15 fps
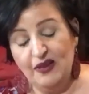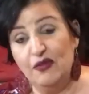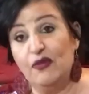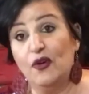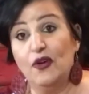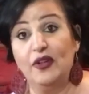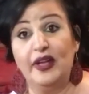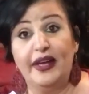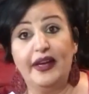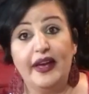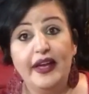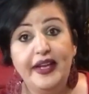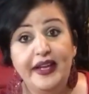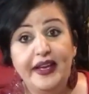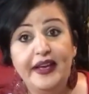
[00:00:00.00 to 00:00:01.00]
for like
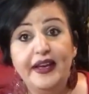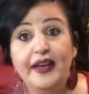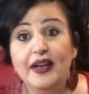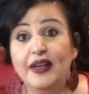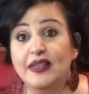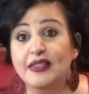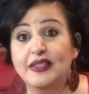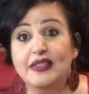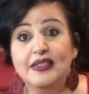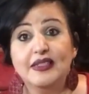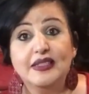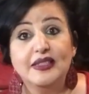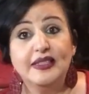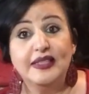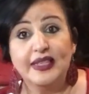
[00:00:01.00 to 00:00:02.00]
80,
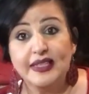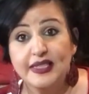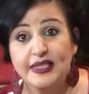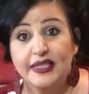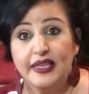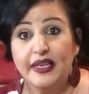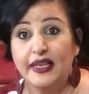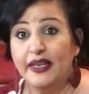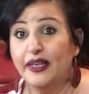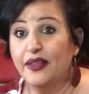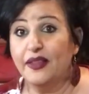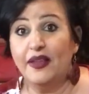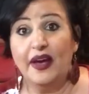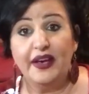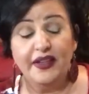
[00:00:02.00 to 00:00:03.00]
60,
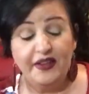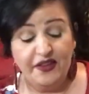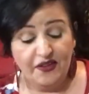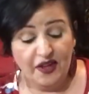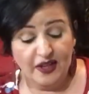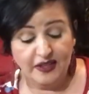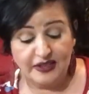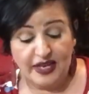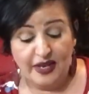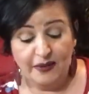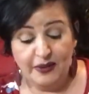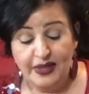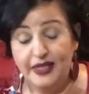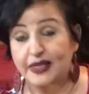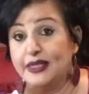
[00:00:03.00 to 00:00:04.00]
90 dollars. I
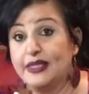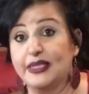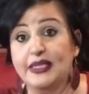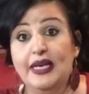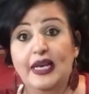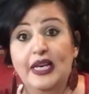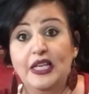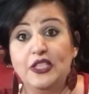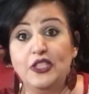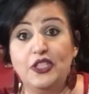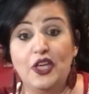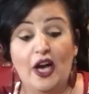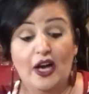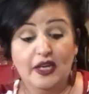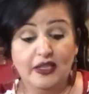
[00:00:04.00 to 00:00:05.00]
was
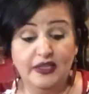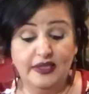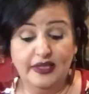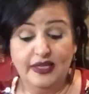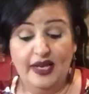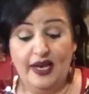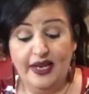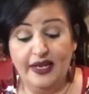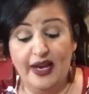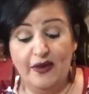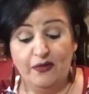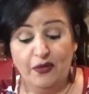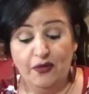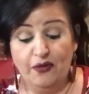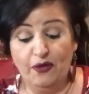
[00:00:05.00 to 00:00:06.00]
shocked. I got
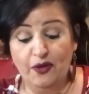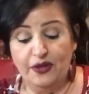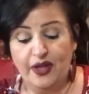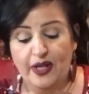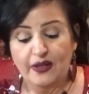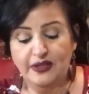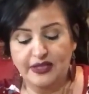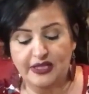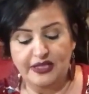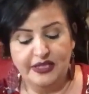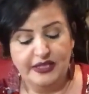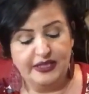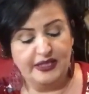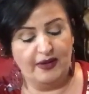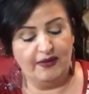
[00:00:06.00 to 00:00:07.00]
for four dollars. I did
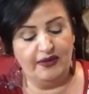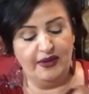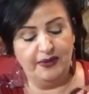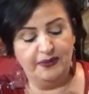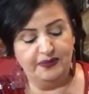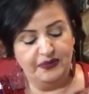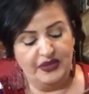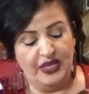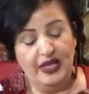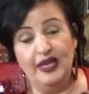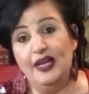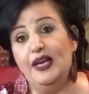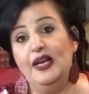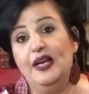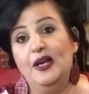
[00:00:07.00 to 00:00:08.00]
stuff it
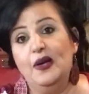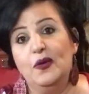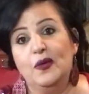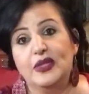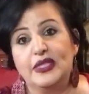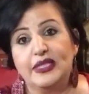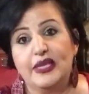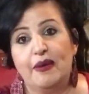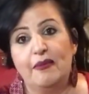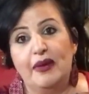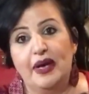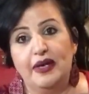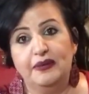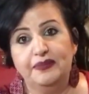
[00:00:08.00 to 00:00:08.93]
with some uh,